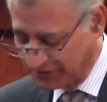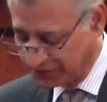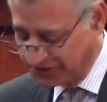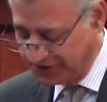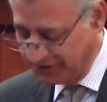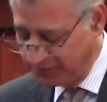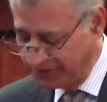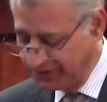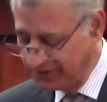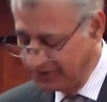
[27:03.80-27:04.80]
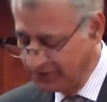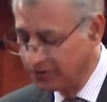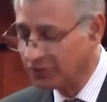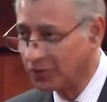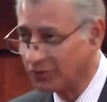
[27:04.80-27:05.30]
of GDP
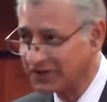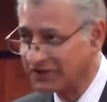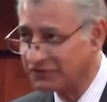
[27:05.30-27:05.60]
over a